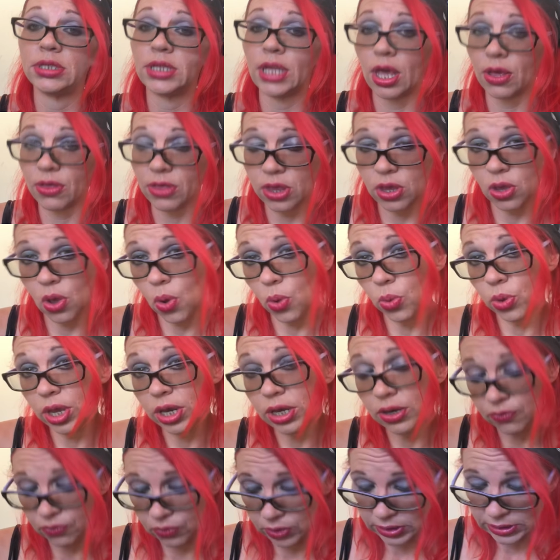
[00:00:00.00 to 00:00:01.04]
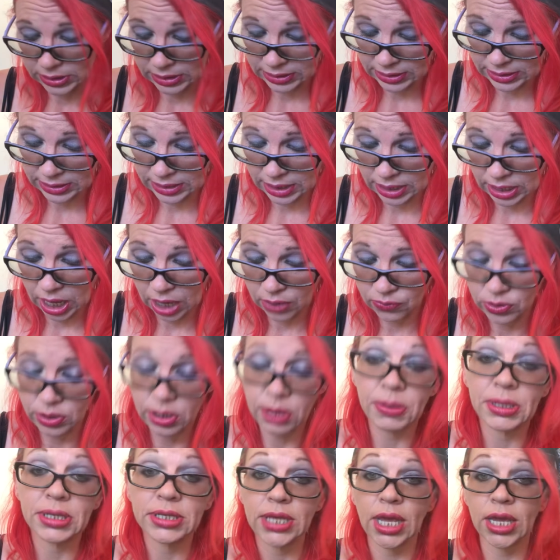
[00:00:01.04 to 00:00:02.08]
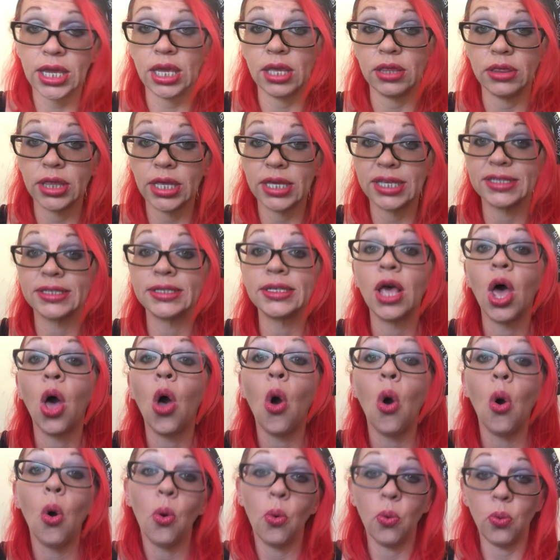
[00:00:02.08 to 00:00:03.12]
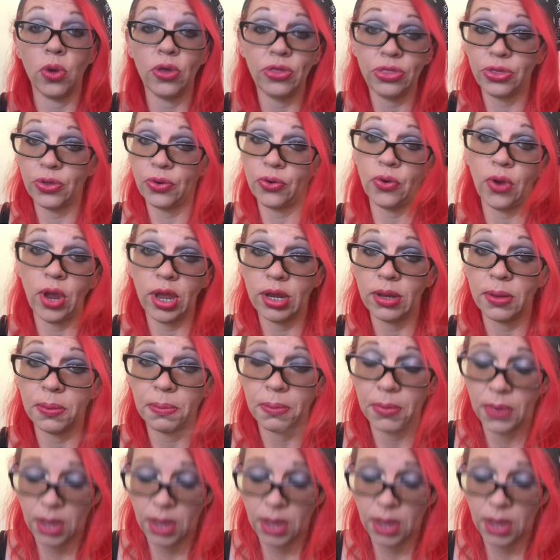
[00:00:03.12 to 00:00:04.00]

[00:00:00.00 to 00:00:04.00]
Now, the only difference is that I recommend taking this with the kratom.